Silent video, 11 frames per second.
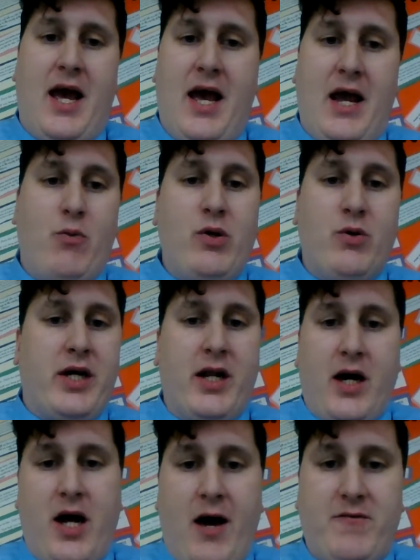and we will get
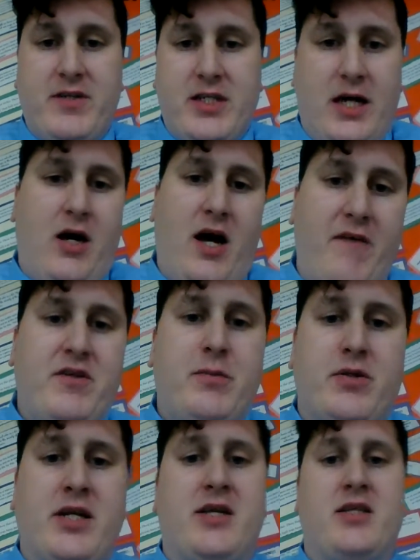a hefty, a hefty
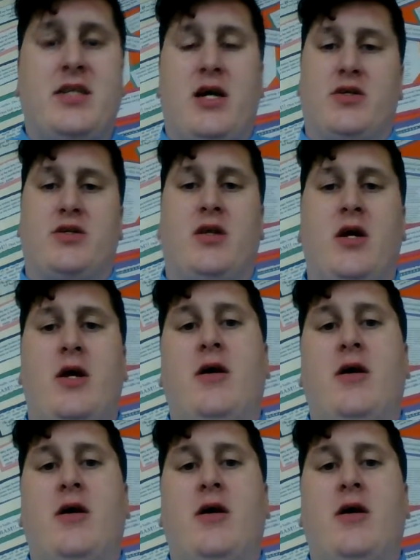percent of the sales.